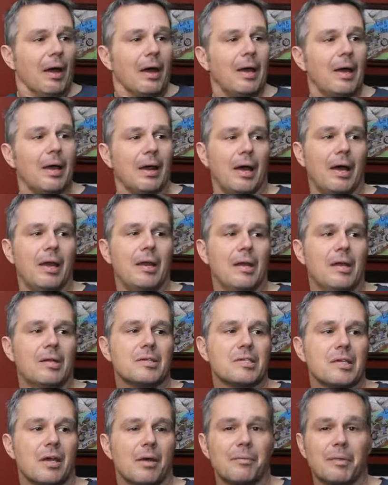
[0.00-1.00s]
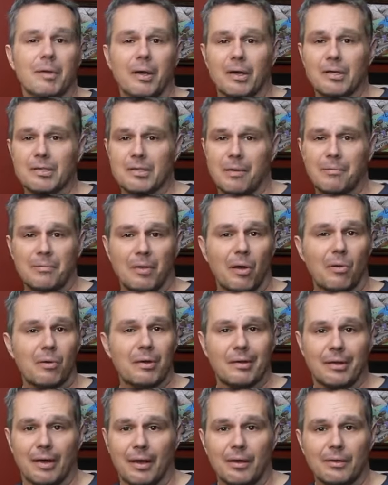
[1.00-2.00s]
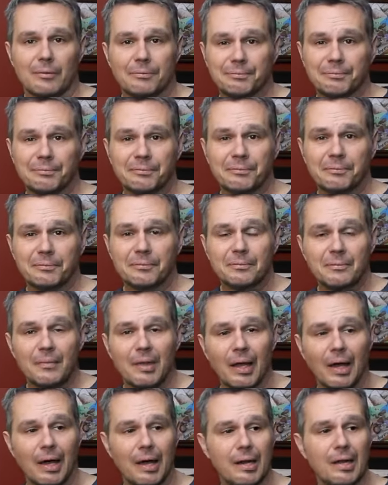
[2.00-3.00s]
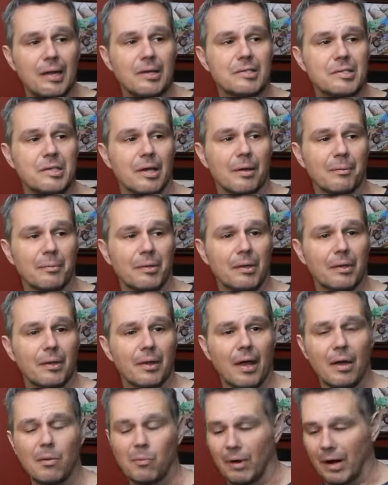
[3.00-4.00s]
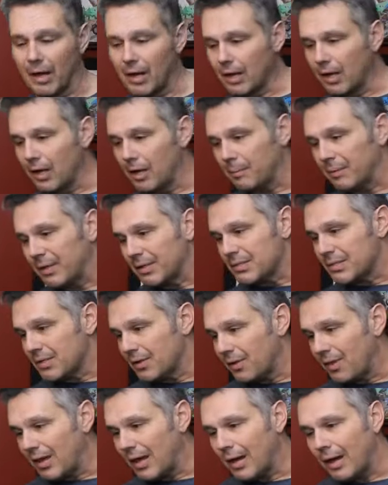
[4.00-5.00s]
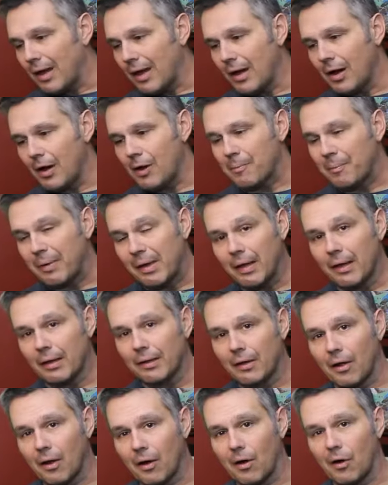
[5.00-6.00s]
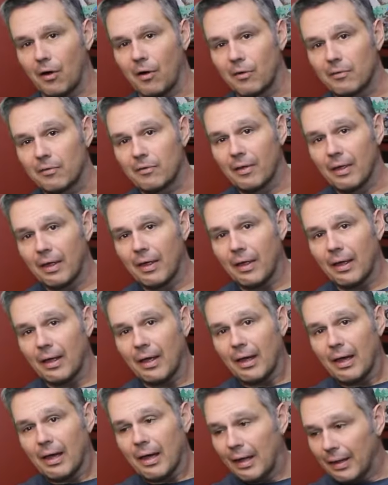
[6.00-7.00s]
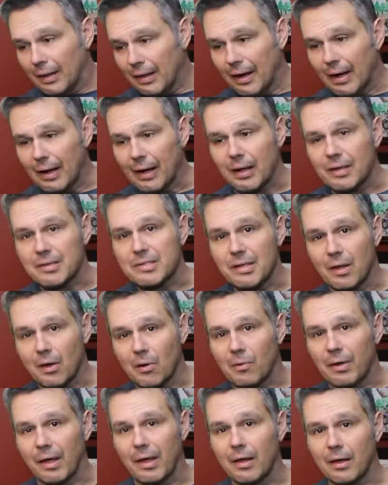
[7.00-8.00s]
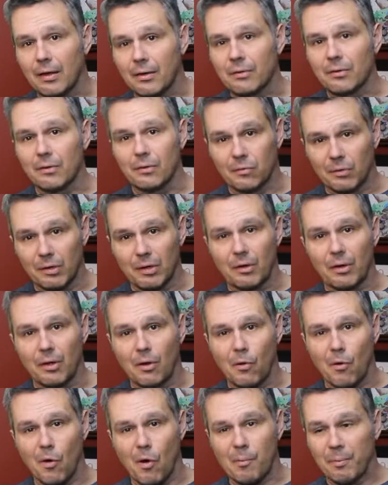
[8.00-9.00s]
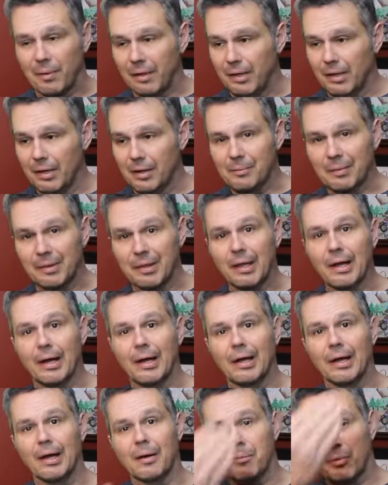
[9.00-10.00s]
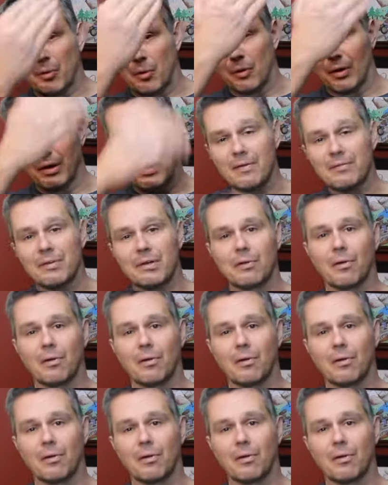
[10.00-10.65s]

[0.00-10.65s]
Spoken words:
And I need something, because I'm loaded down, I need something that when I come into that hairpin curve, and then I got to slow down to a real low RPM, but then I got to pull a heavy